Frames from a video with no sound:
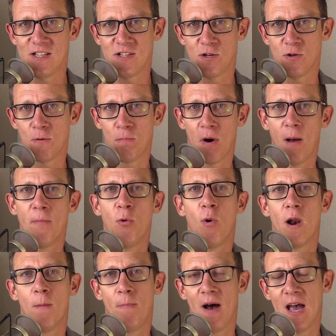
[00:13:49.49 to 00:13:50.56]
so you probably
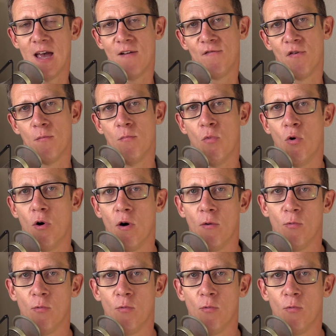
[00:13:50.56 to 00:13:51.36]
want to buy it for more